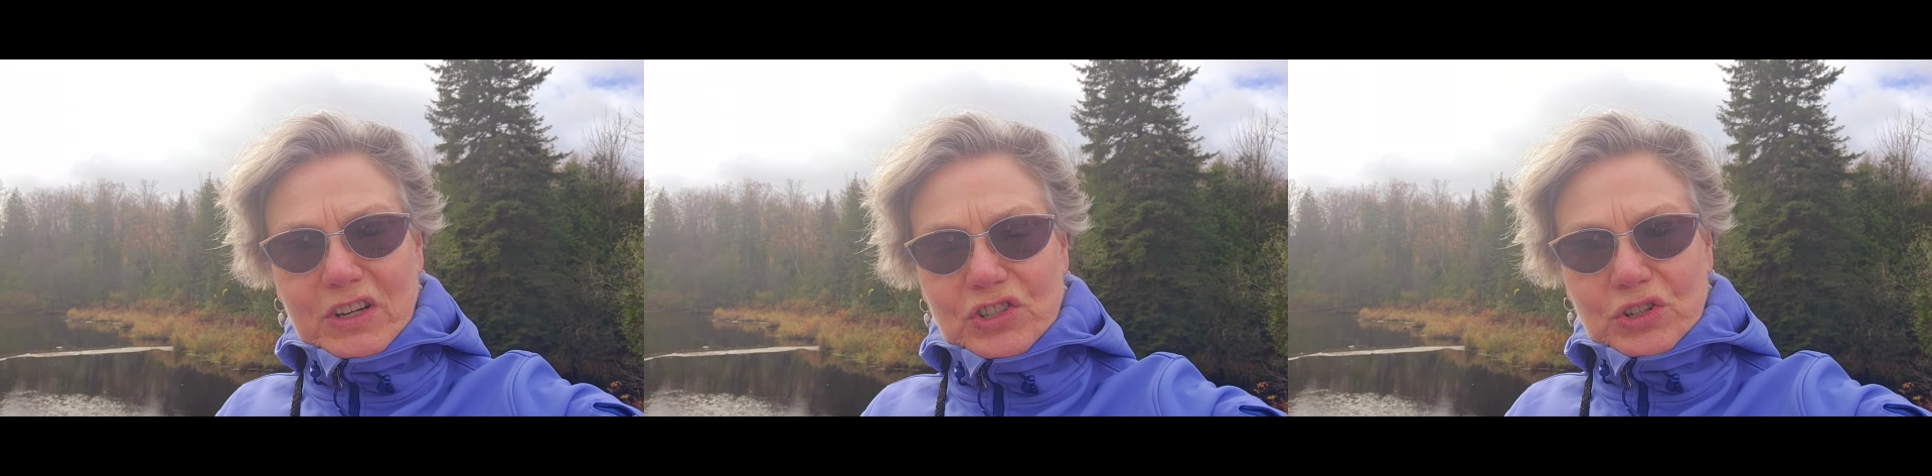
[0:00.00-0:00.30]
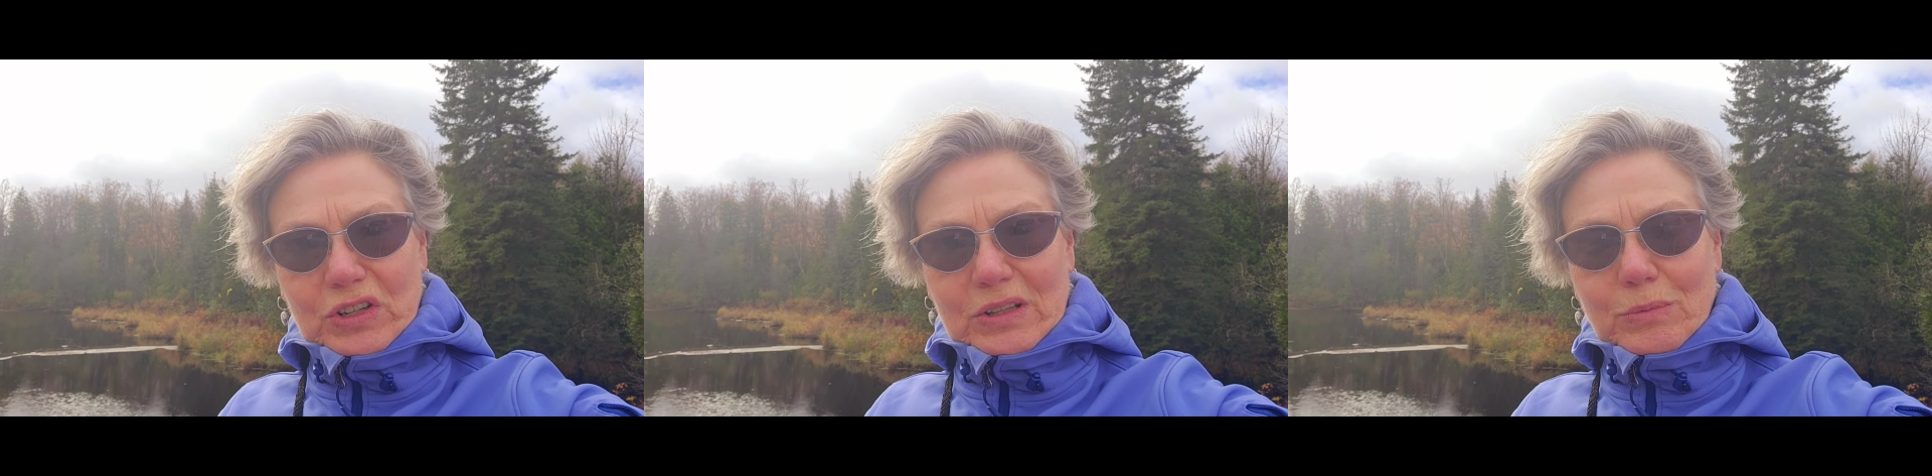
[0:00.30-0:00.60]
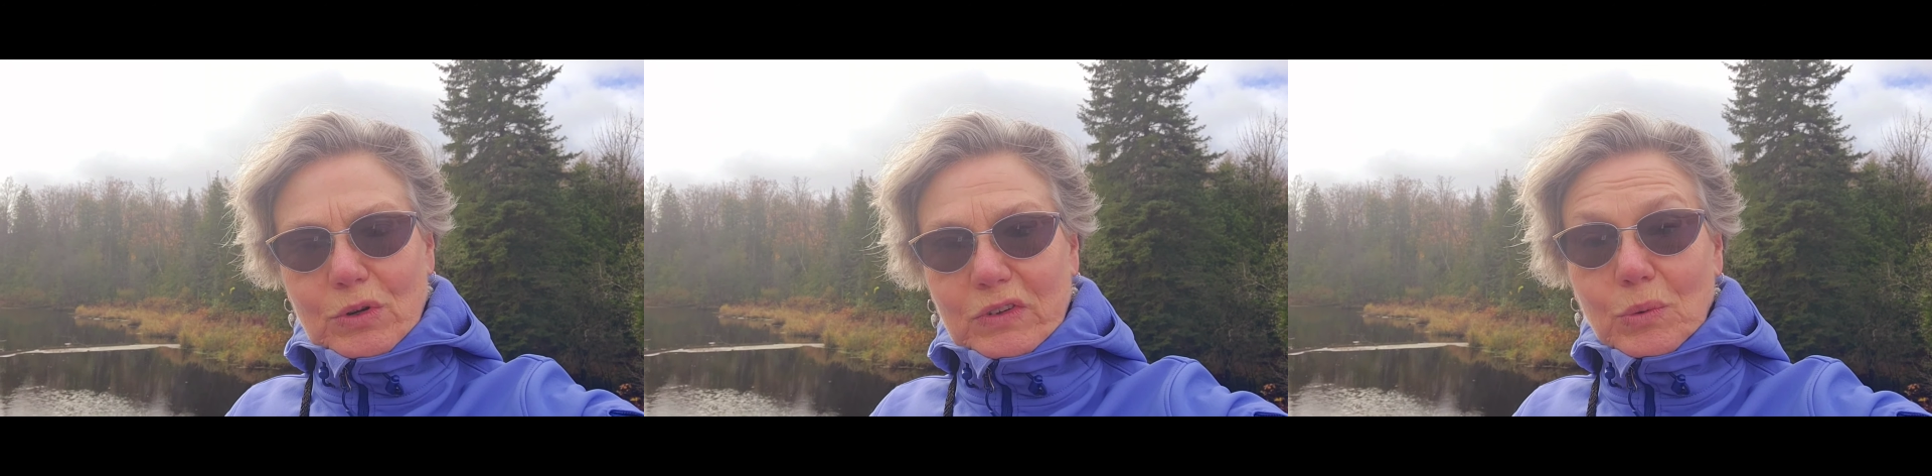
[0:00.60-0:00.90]
featured in the
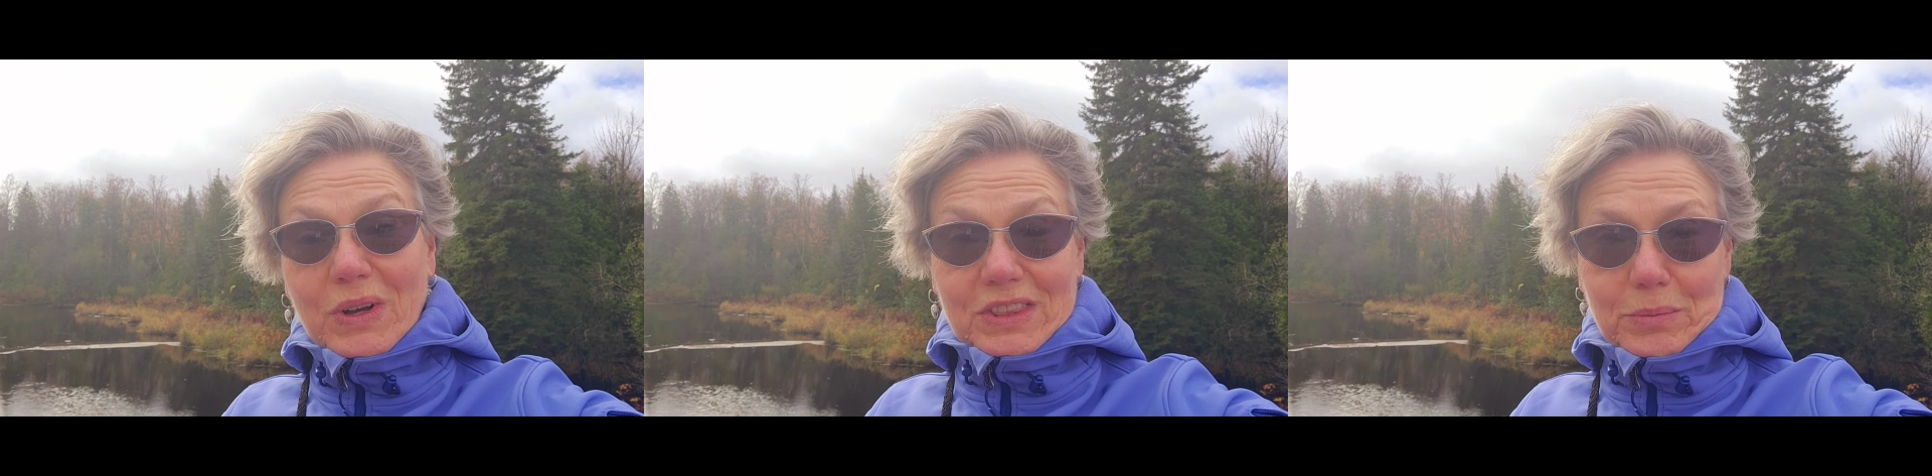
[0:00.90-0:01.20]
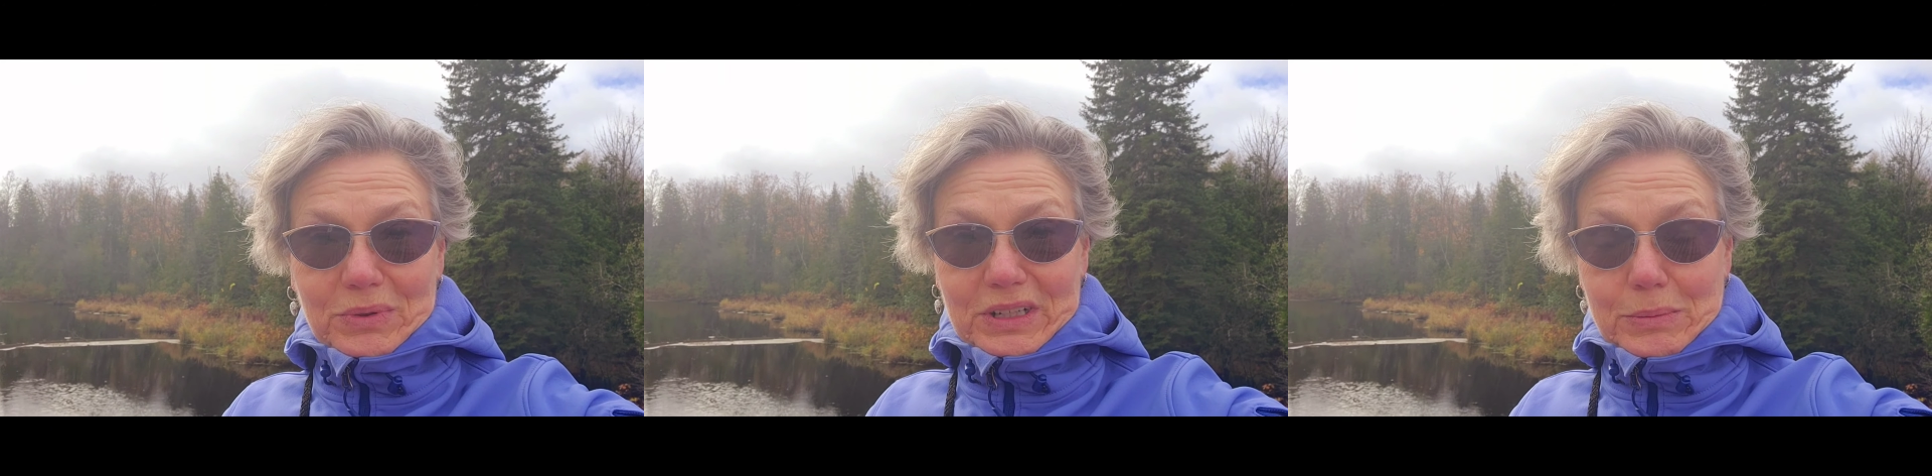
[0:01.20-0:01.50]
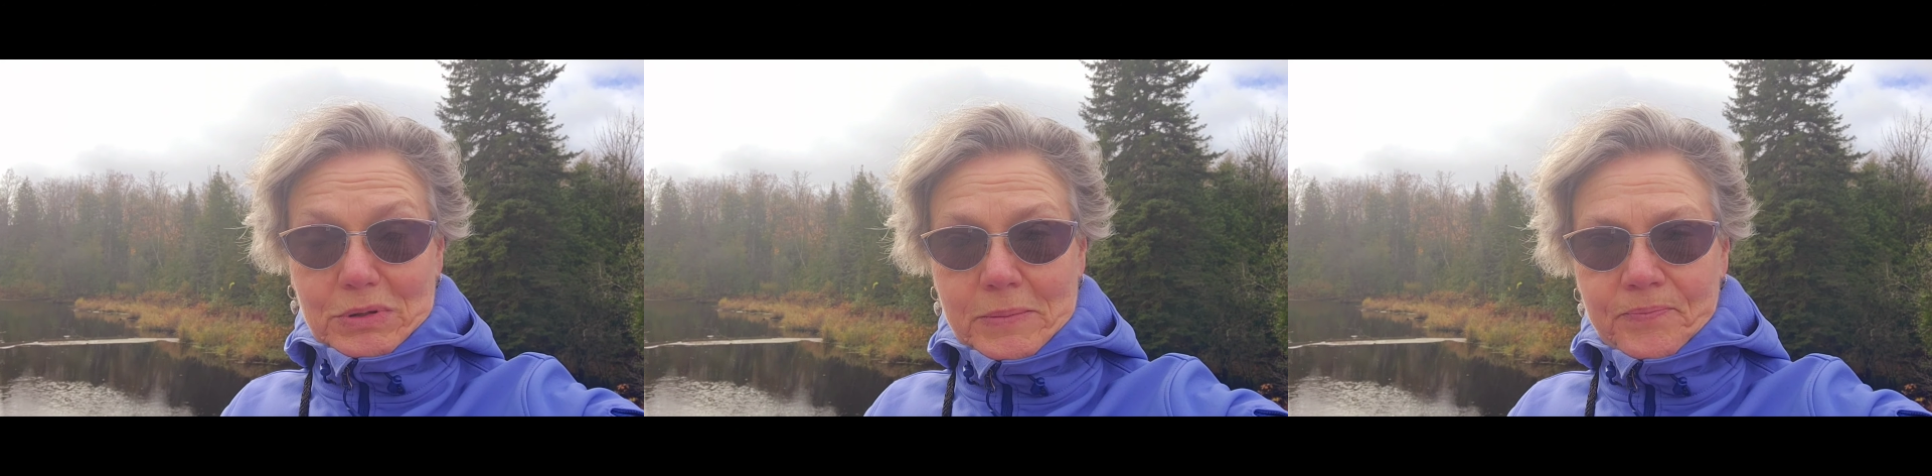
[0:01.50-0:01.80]
movie What the Bleep.